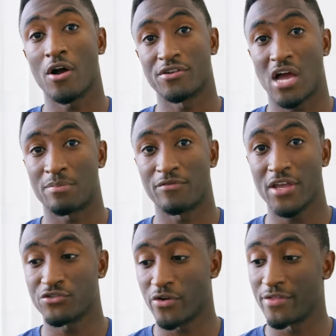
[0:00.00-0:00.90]
on top of
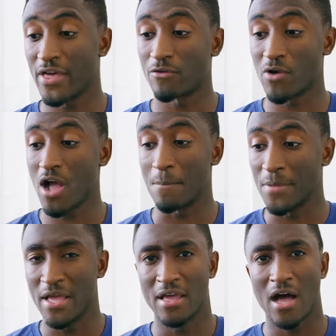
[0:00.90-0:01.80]
Android, that
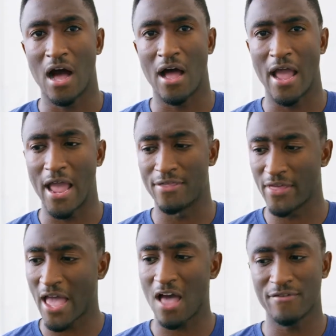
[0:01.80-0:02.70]
ROM. And
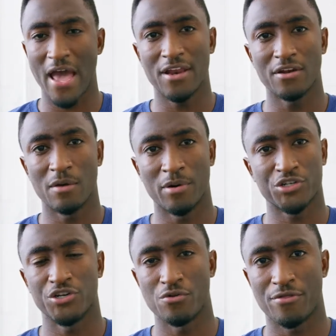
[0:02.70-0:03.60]
they have added a
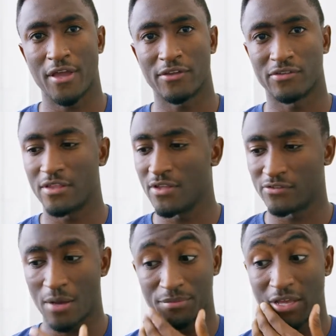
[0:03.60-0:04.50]
bunch of new things in
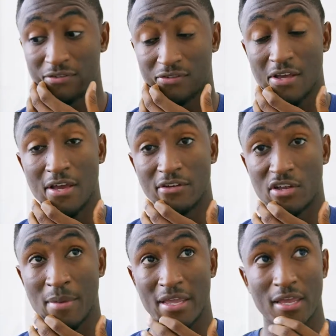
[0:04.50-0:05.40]
these updates
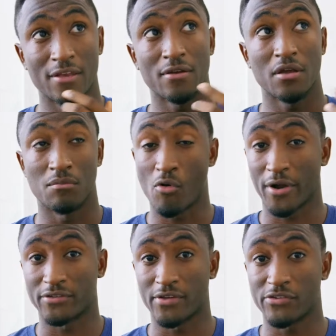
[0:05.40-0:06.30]
to make it more
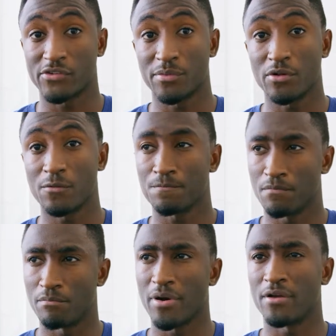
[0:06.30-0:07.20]
accessible,
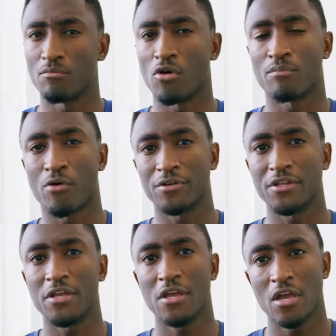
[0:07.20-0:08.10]
but more
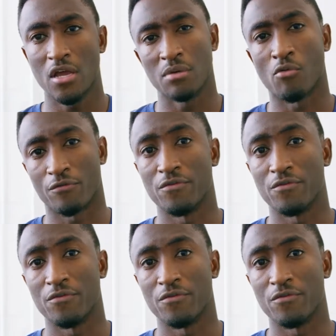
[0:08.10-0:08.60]
importantly, more